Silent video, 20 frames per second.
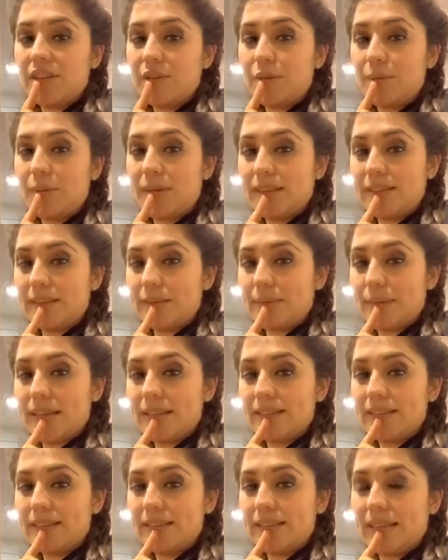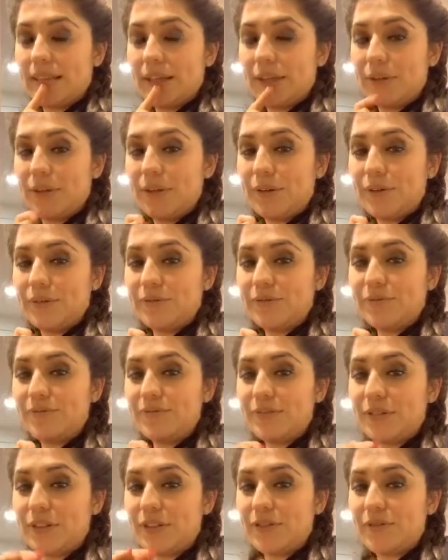UB is the best. Thank you.
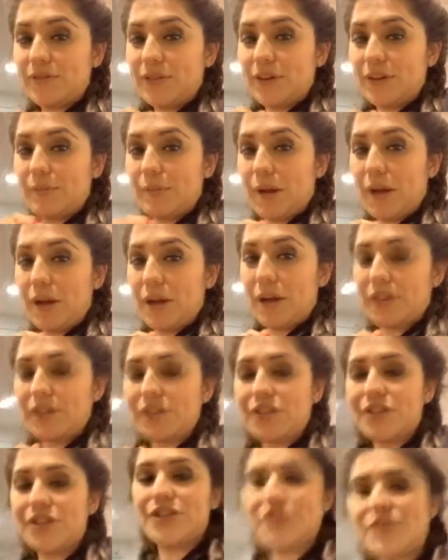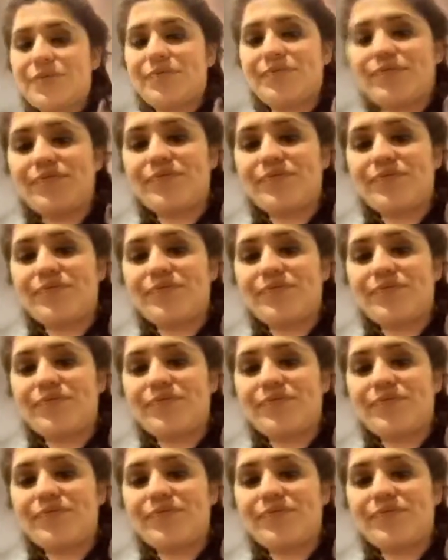Thank you very much.